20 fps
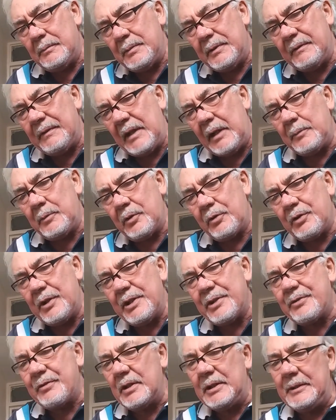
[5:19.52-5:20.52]
elbow
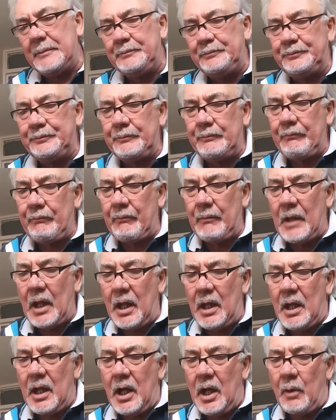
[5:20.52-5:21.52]
grease really.
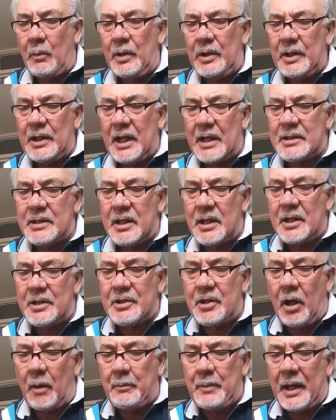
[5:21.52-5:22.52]
And when you get to the
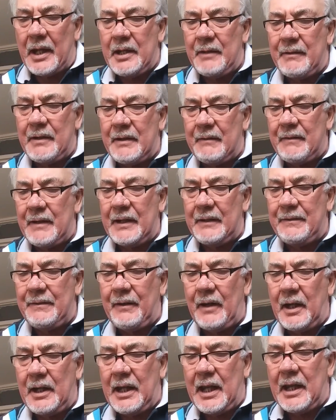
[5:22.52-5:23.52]
top end of it, the very
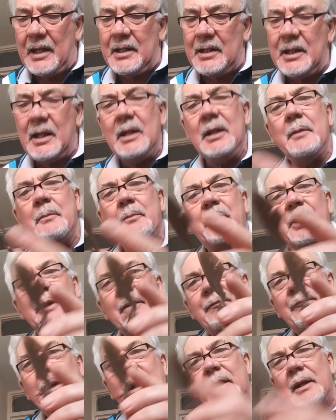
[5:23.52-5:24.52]
fine end, put
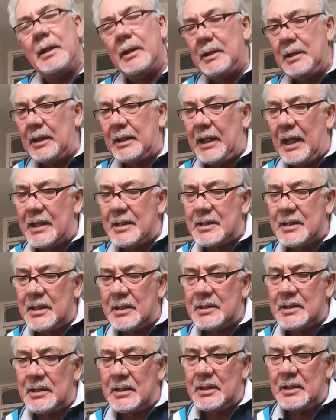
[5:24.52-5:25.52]
your finger against
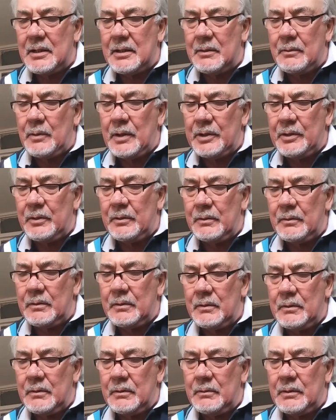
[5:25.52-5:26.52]
it when you
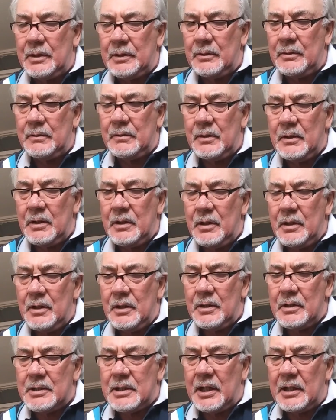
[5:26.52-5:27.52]

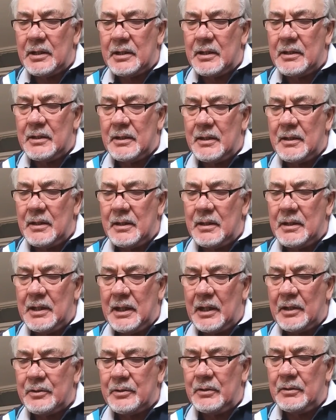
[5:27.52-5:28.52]
take
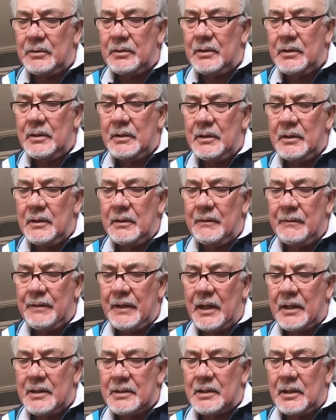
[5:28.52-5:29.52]
the actual
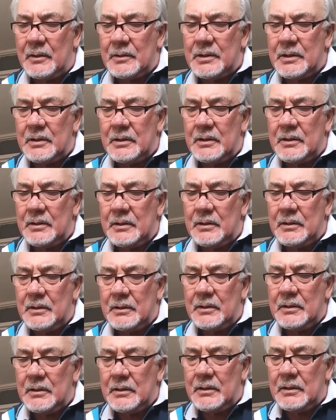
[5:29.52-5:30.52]
feathers out,
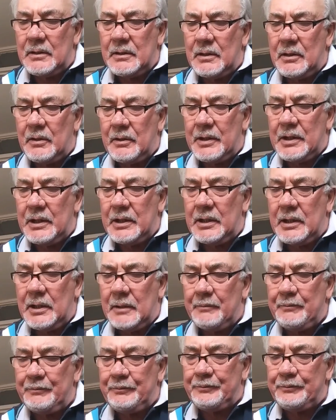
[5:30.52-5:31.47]
or the